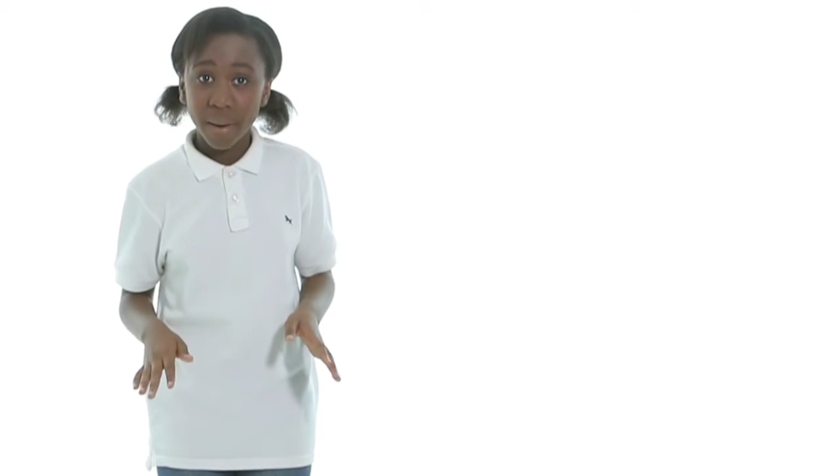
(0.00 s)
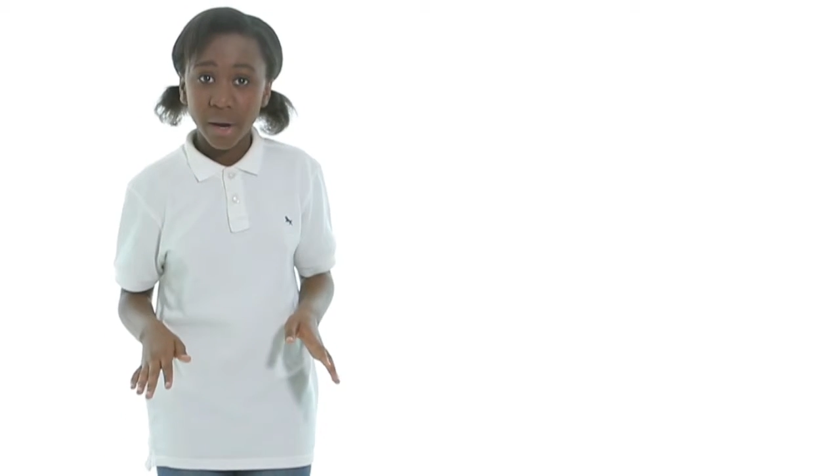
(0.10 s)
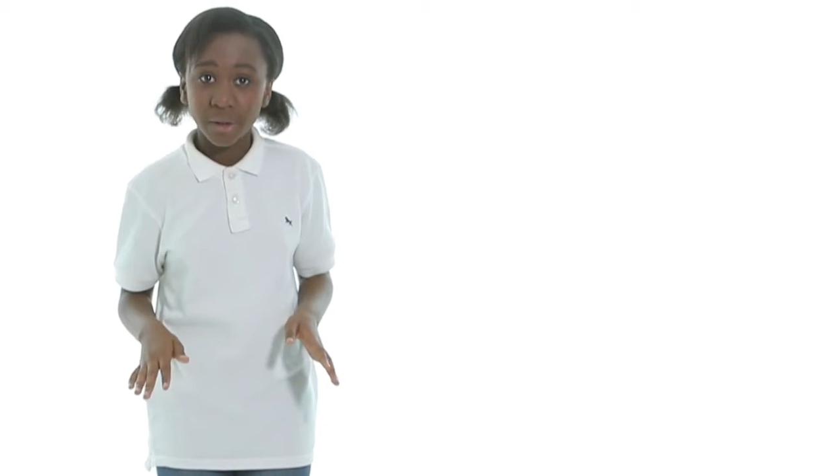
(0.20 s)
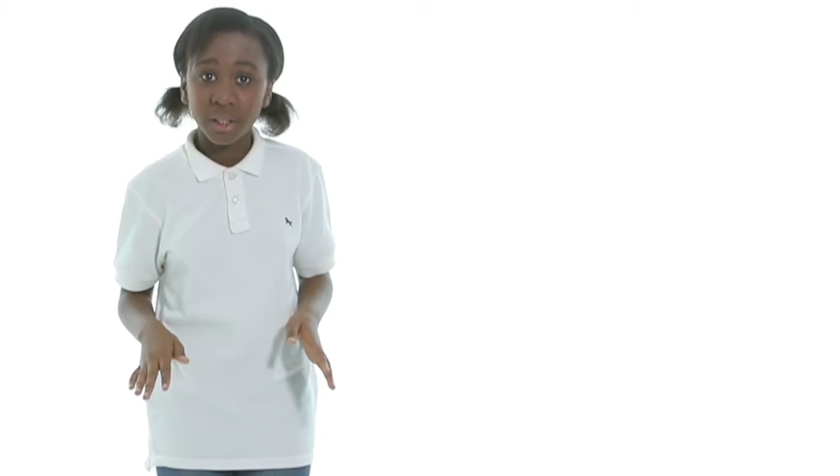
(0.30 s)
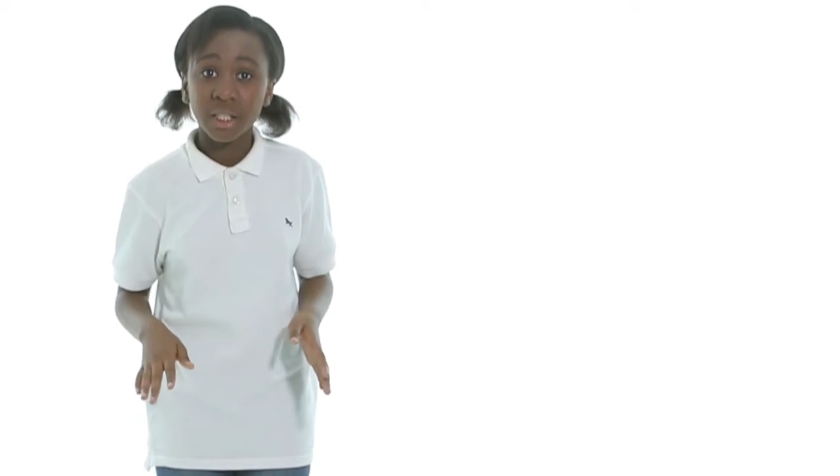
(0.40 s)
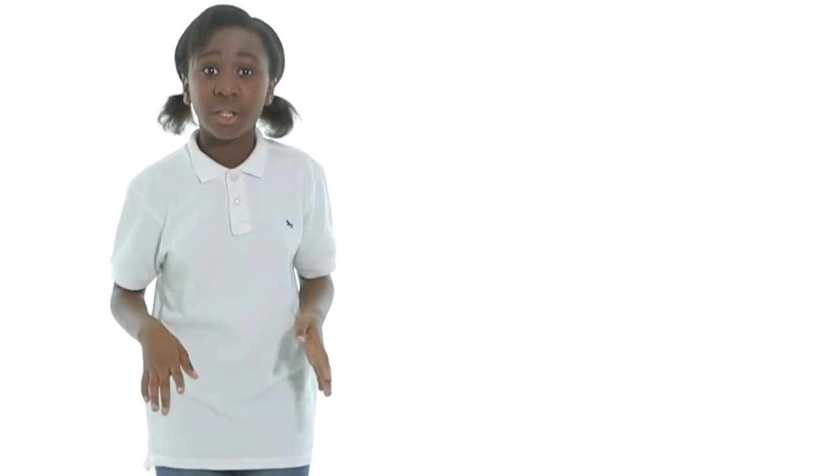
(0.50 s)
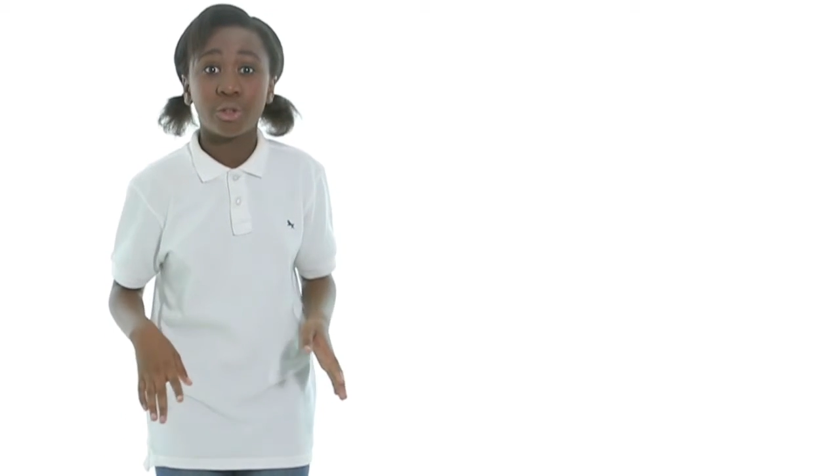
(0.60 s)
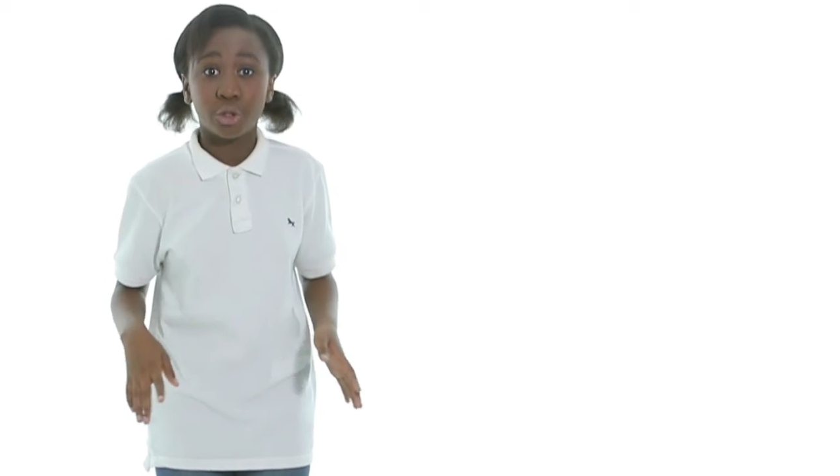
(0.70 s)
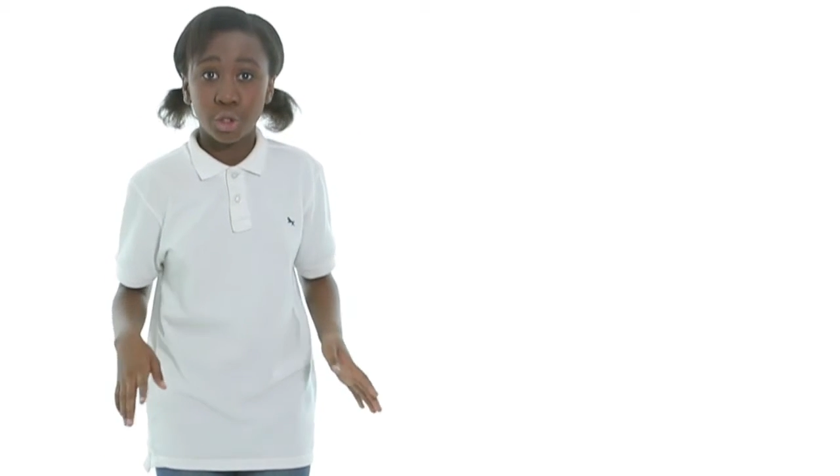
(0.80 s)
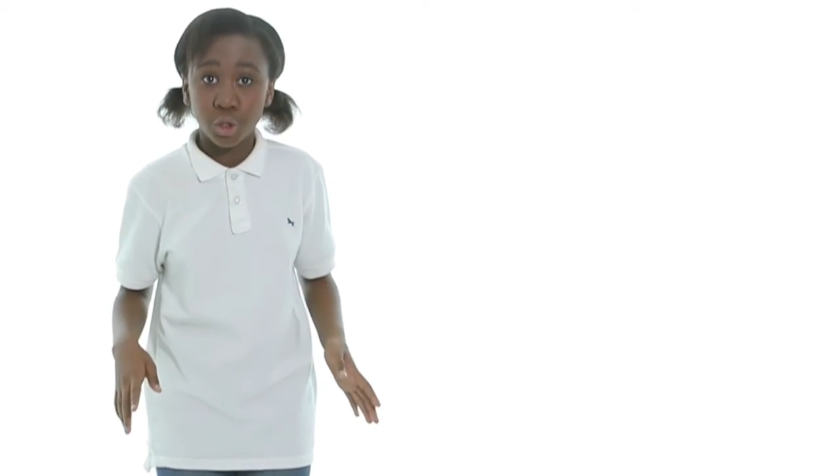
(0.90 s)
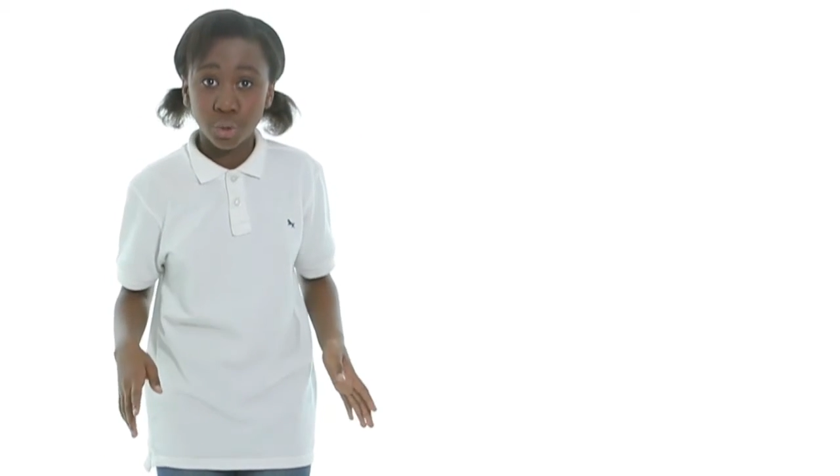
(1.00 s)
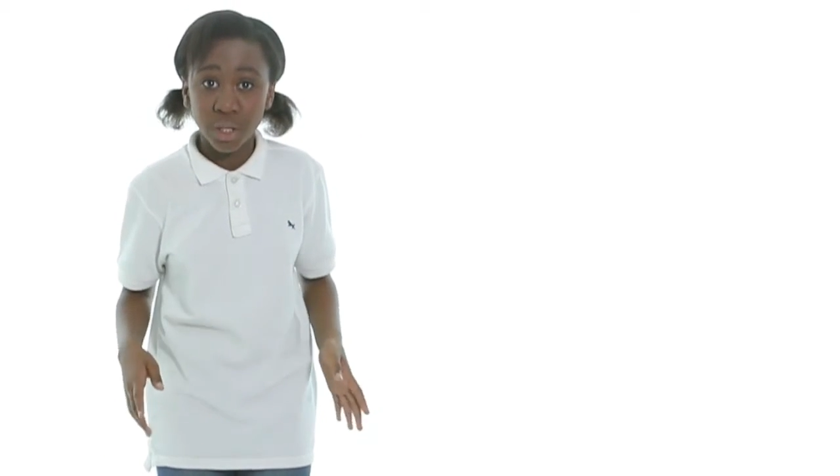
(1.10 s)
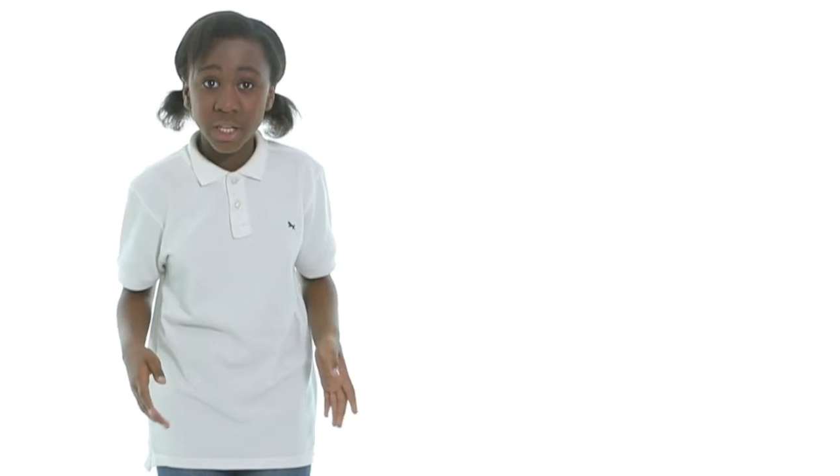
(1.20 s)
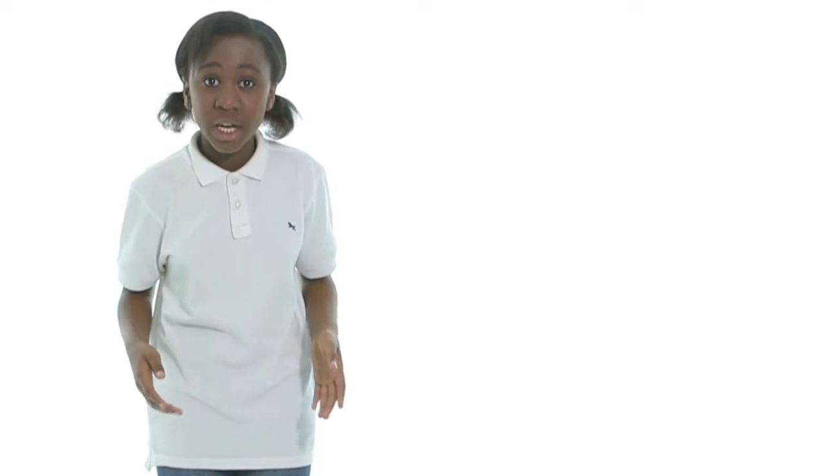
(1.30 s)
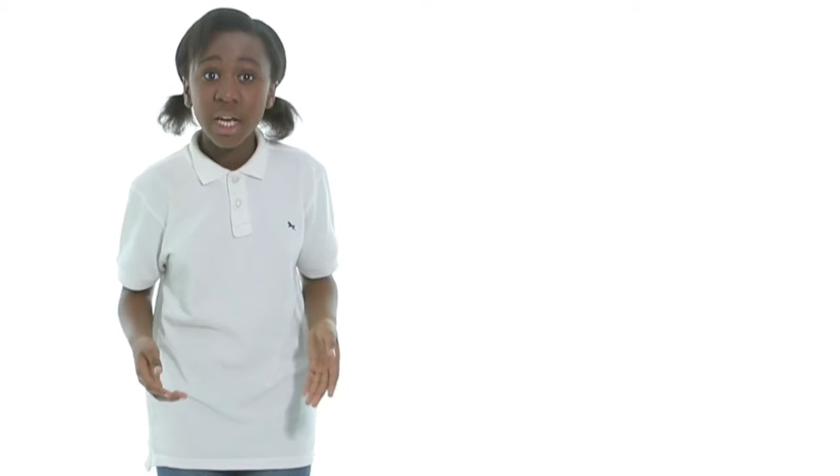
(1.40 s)
parents that their
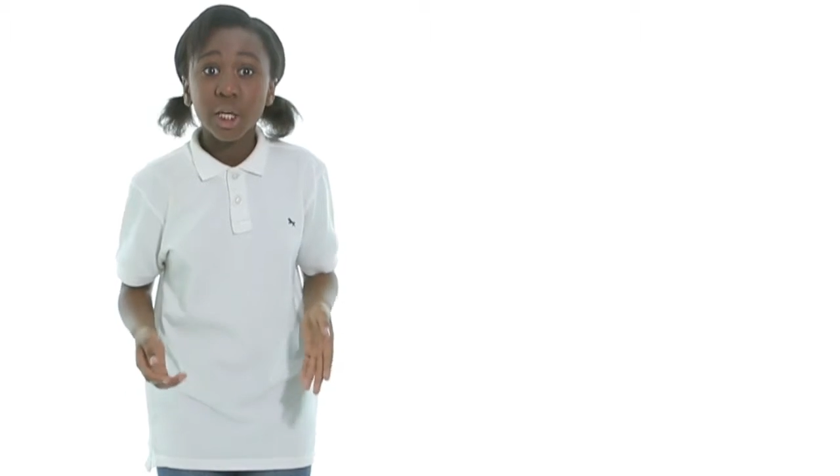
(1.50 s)
cutie,